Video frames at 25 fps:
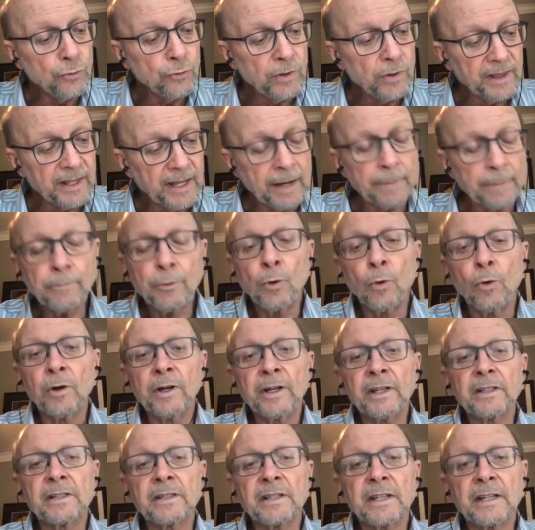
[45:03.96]
at that
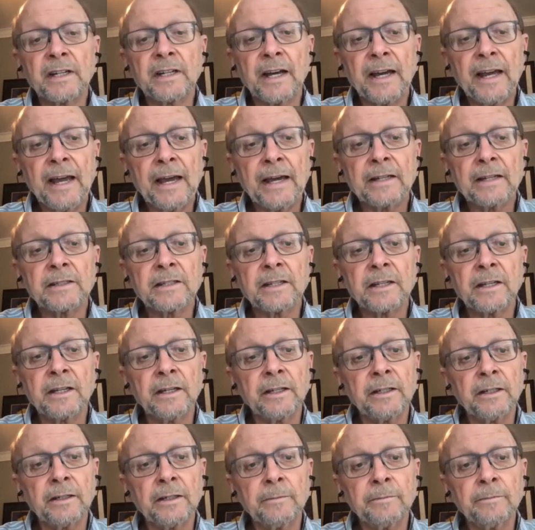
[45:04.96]
point that I had to get
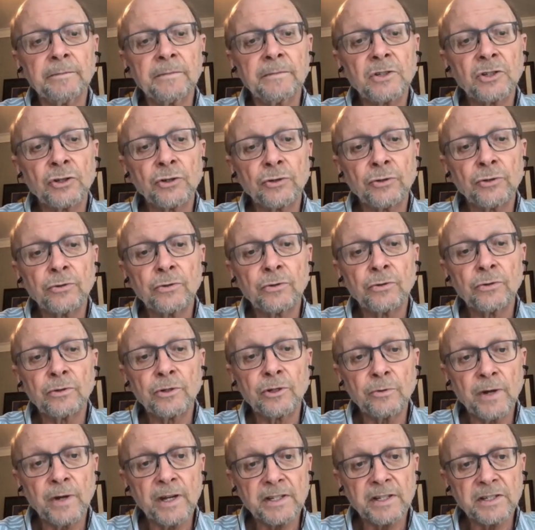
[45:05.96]
him to
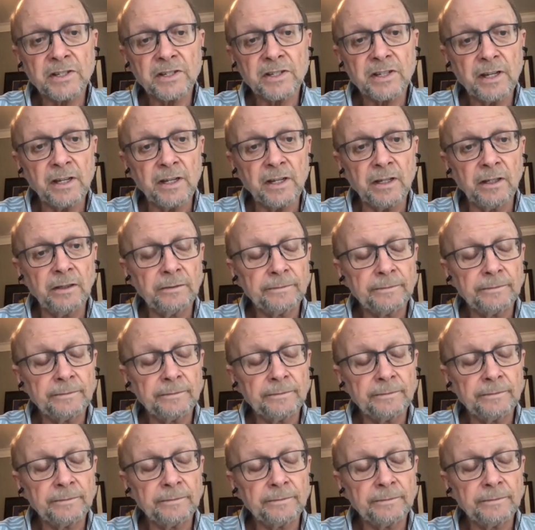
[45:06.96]
USC.